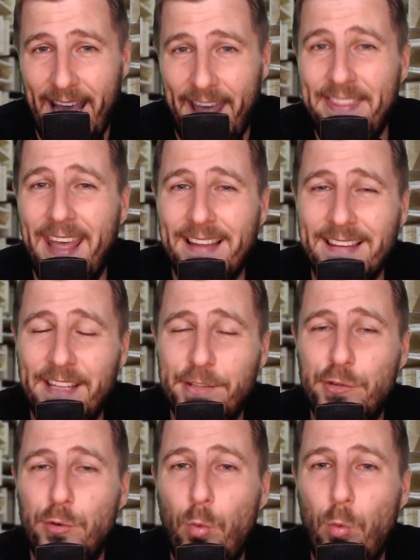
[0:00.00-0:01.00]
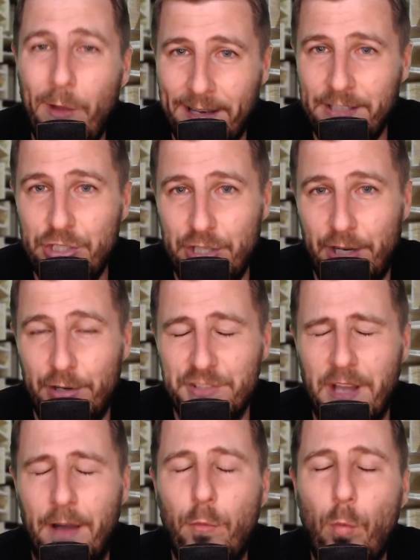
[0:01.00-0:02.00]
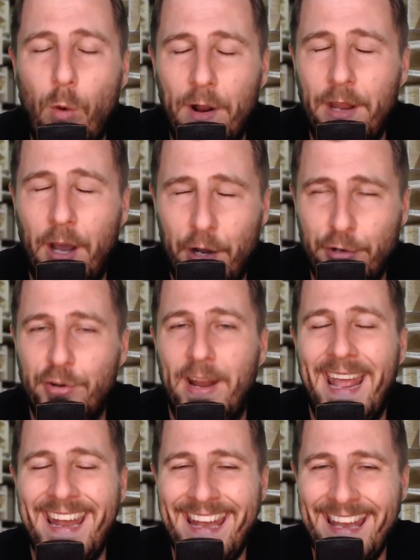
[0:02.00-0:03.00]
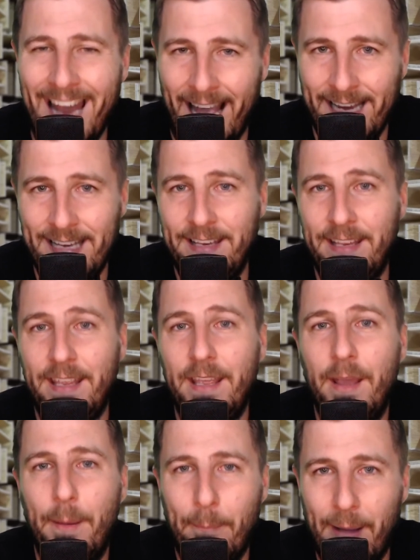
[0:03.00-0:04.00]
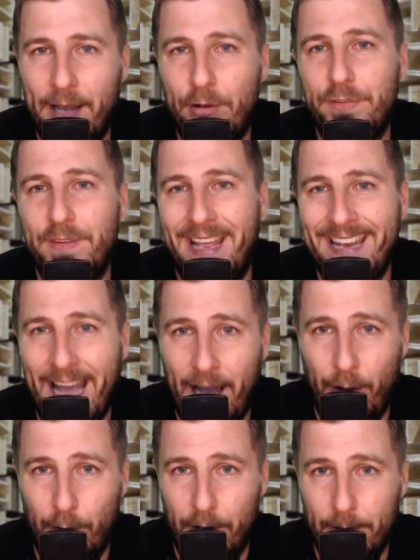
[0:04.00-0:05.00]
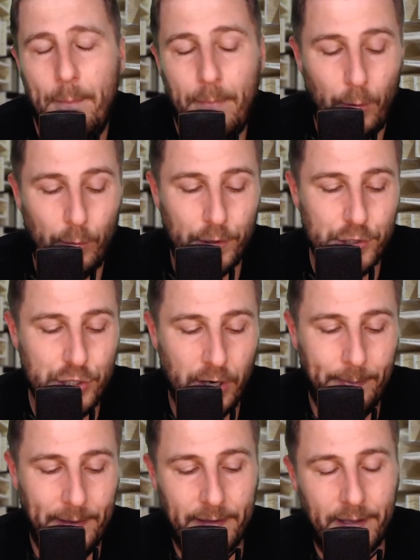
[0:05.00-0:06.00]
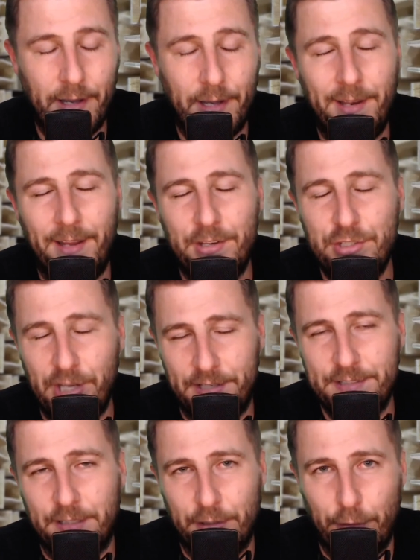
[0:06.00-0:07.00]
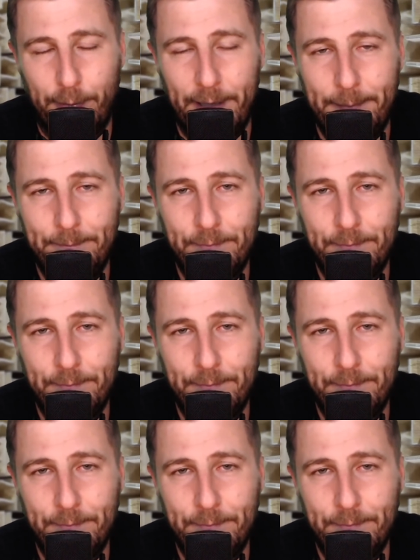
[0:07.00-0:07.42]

And that led to wind shears of 190 miles an hour. But we're jumping the gun just a little bit.